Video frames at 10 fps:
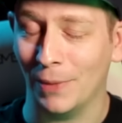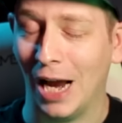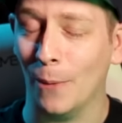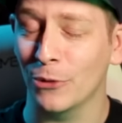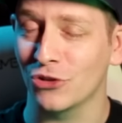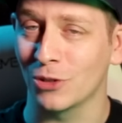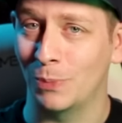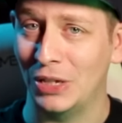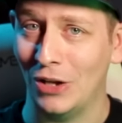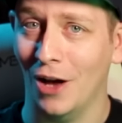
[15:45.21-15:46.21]
but I was just
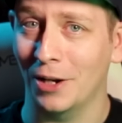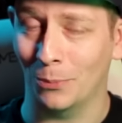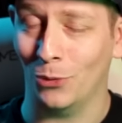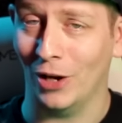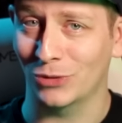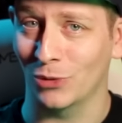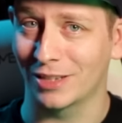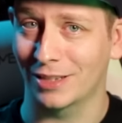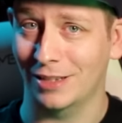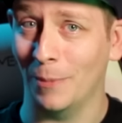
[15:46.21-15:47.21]
beyond impressed with
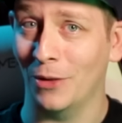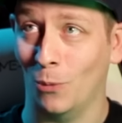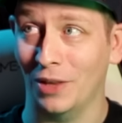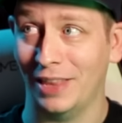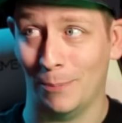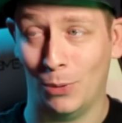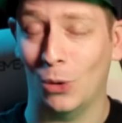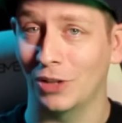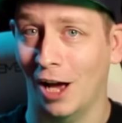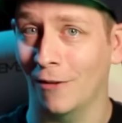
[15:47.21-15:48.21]
some of what they
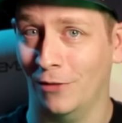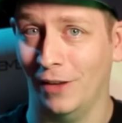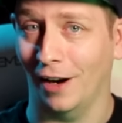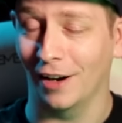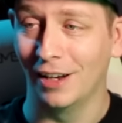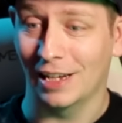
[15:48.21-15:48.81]
pulled off there,